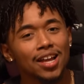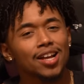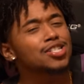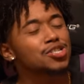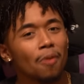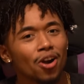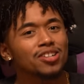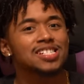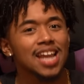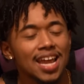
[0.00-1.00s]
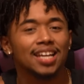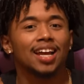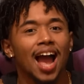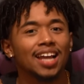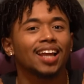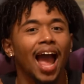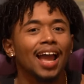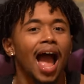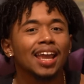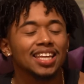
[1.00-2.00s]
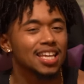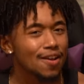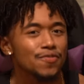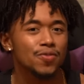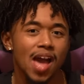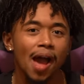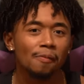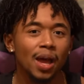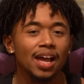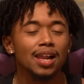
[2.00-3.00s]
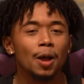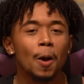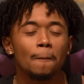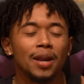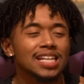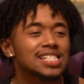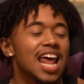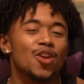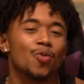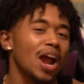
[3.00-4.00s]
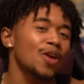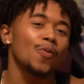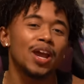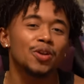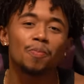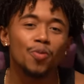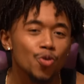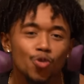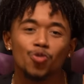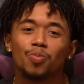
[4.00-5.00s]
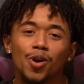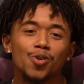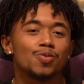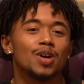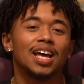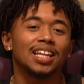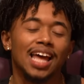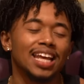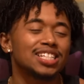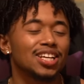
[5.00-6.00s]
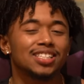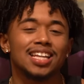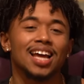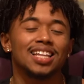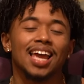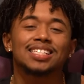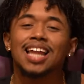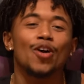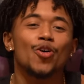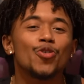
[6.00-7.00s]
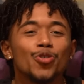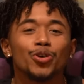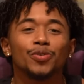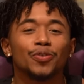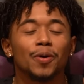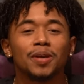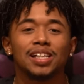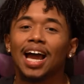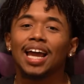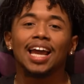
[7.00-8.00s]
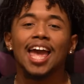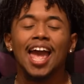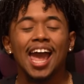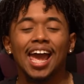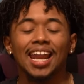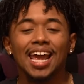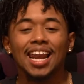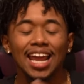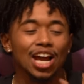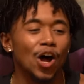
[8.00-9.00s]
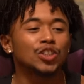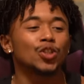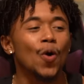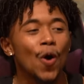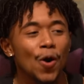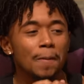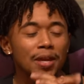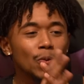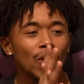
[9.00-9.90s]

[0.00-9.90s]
a smart snake. I, I, I can give you that, man. But that's not the right way to move, bro. Like that shit's not like it's not cool. You feel me? Like, and then it also hurt me